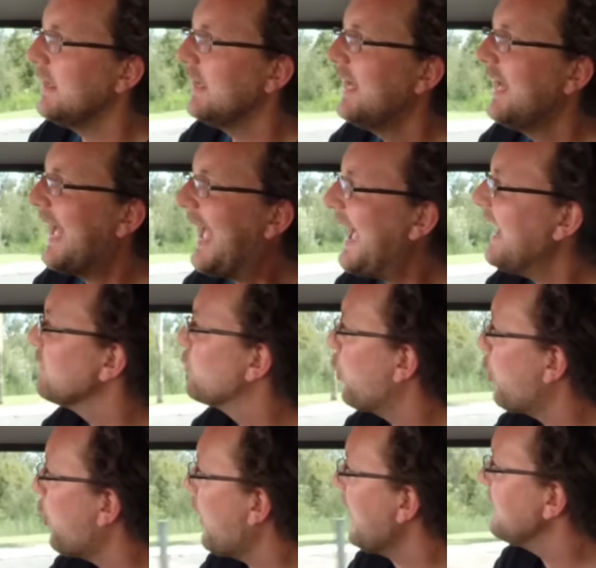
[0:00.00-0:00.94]
there
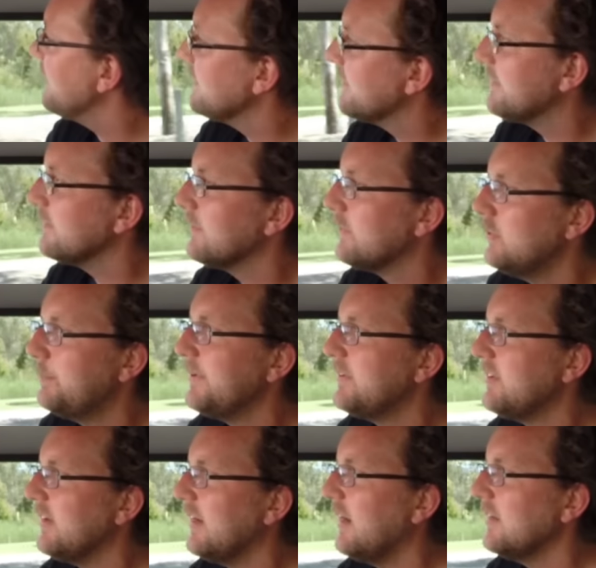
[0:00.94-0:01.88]
as well as the
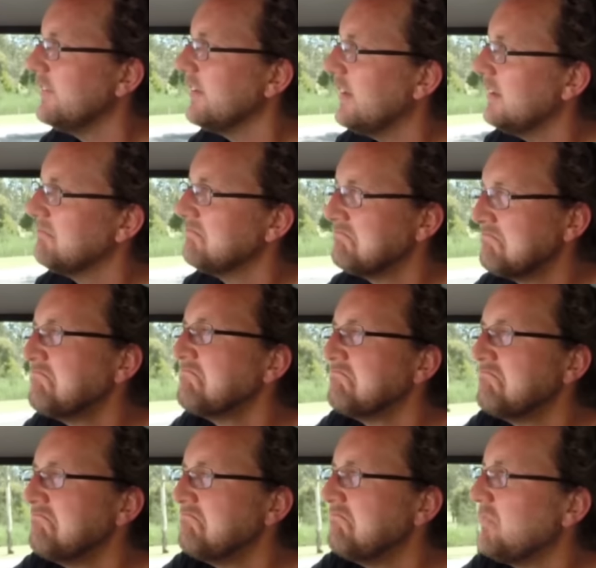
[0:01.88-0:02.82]
supercharger,
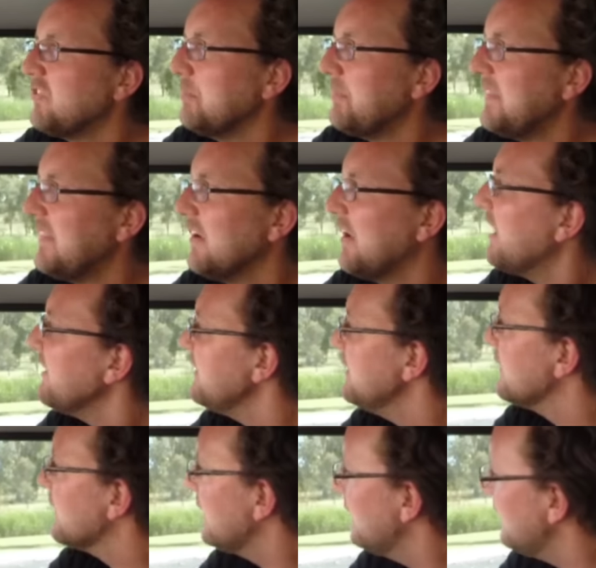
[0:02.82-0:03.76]
this would be the ideal